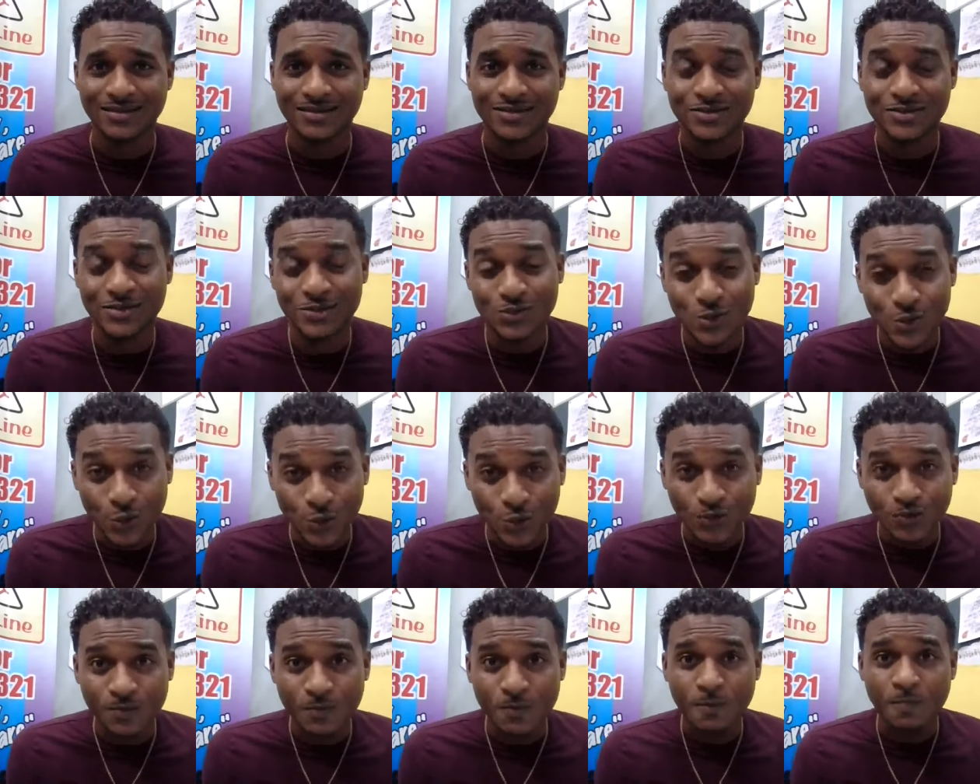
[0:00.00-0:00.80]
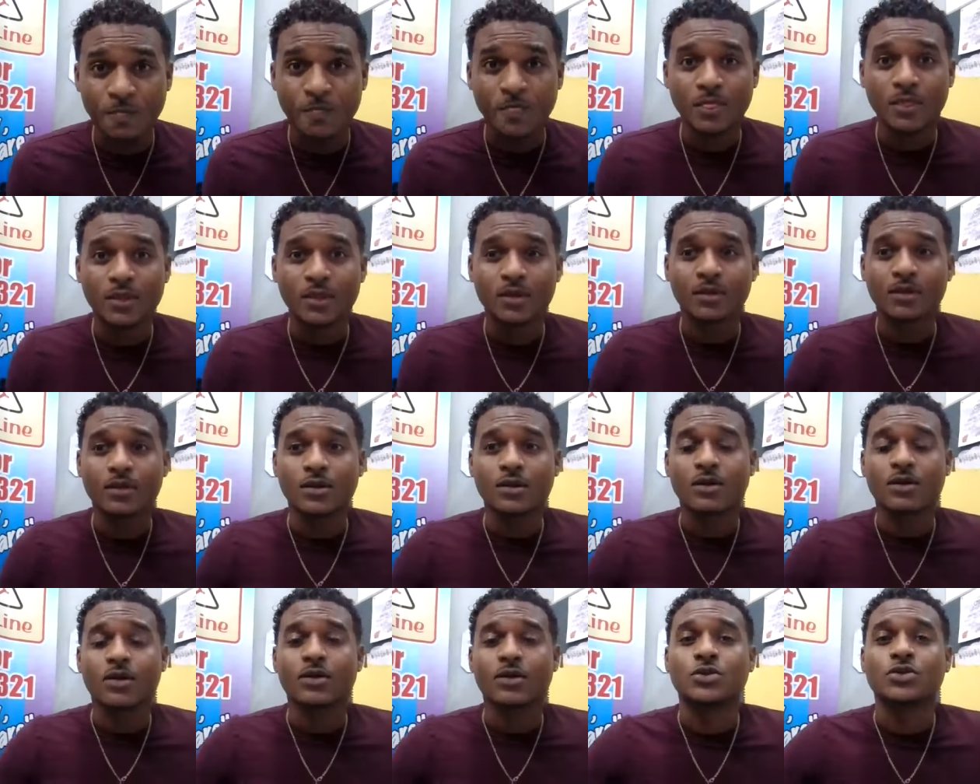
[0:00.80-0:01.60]
So
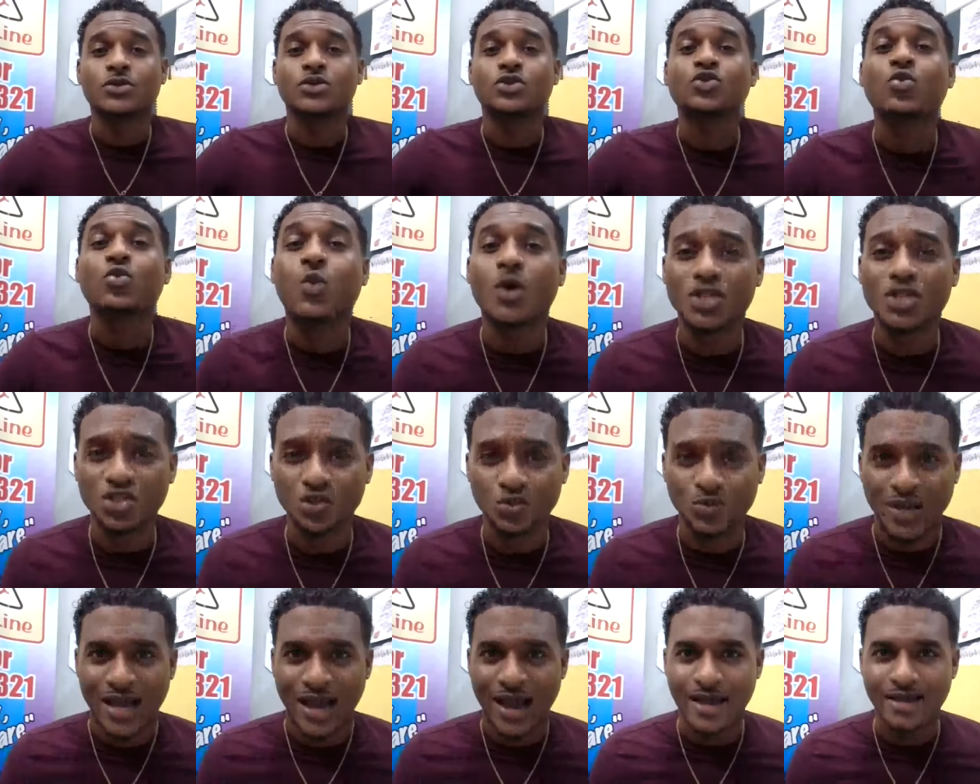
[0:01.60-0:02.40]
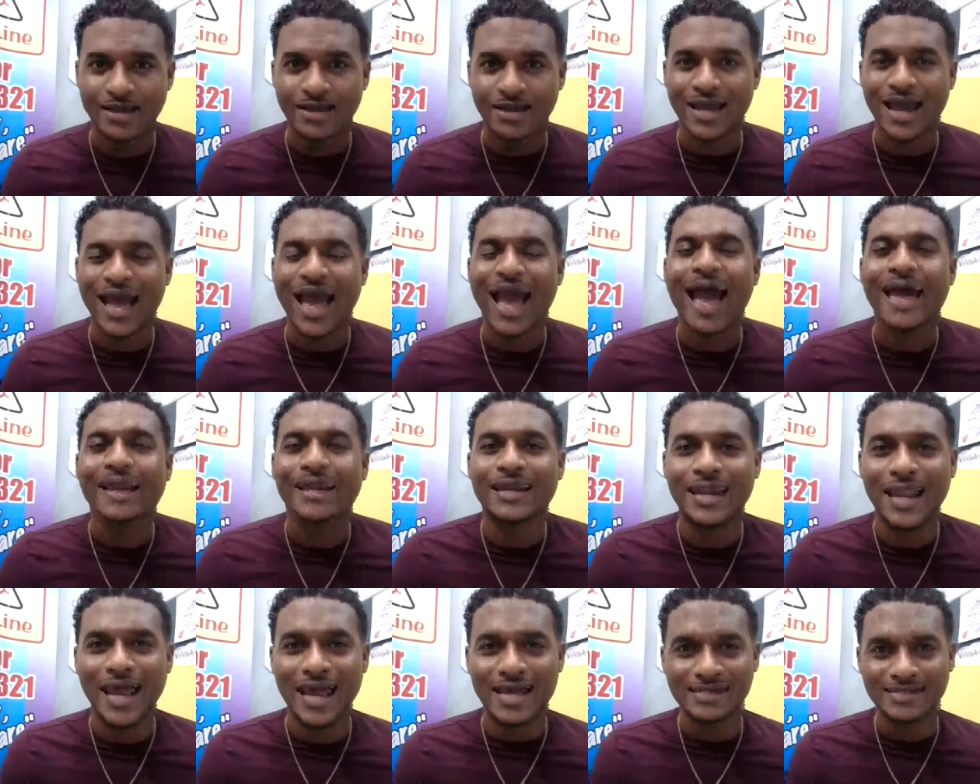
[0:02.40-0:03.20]
do what you can.
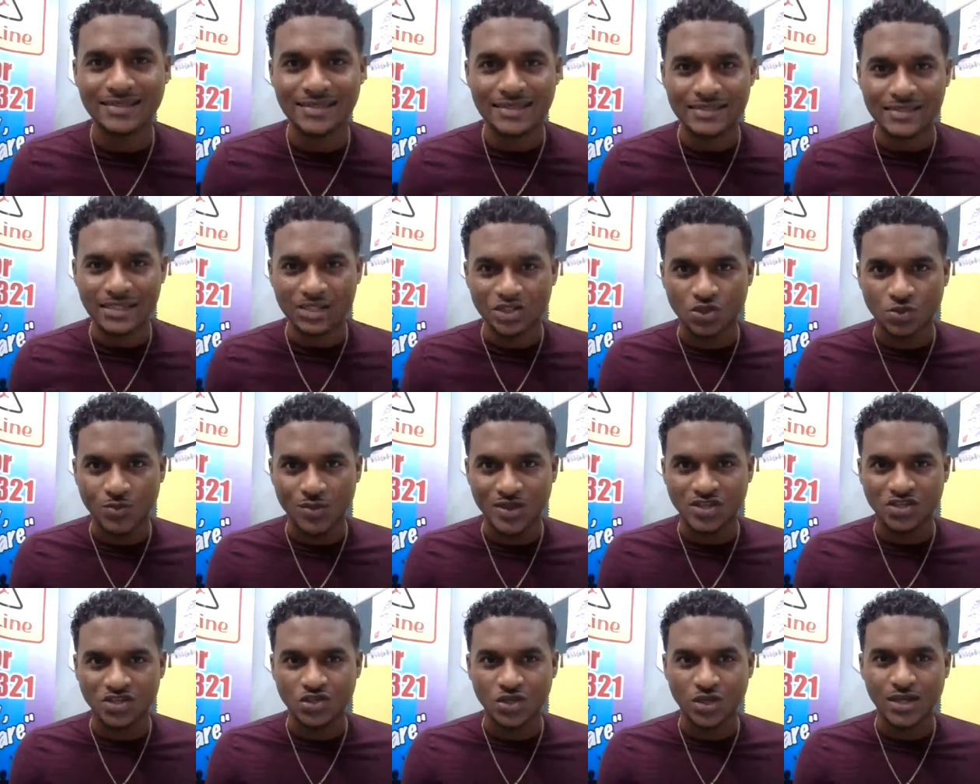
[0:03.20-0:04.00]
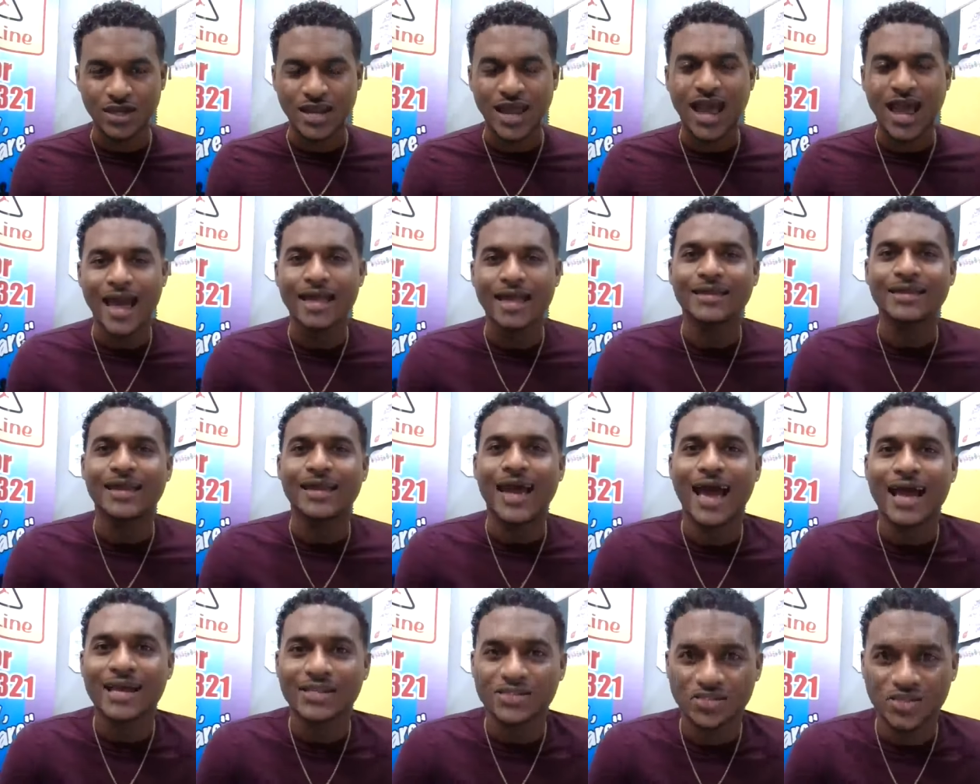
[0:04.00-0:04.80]
Analyze the situation and
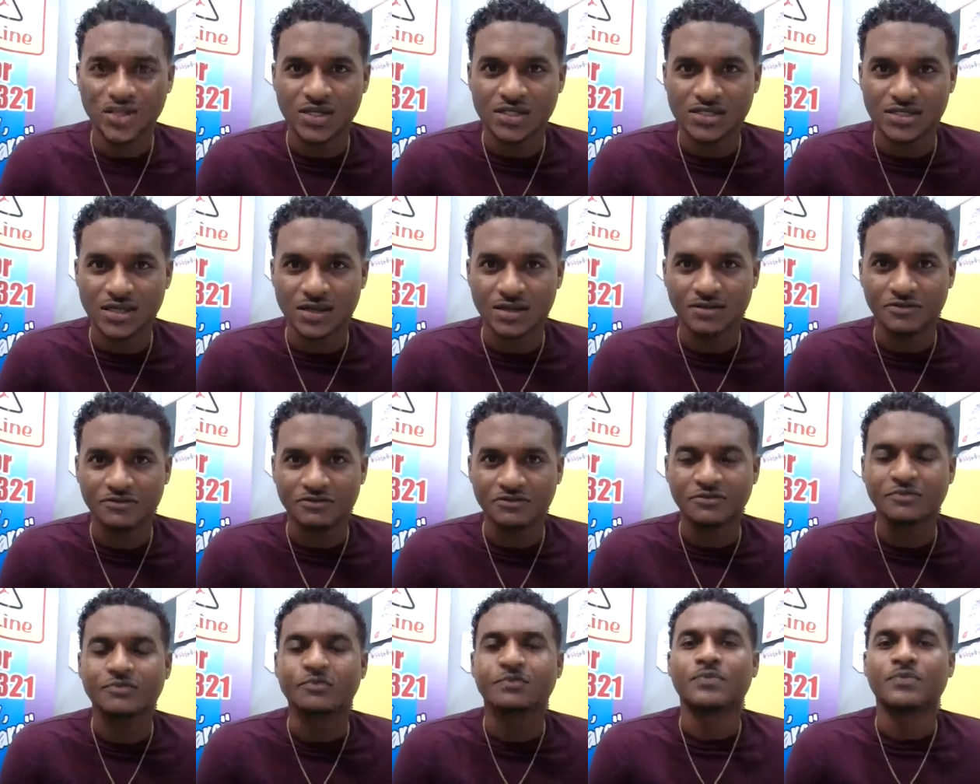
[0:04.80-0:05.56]
ask yourself,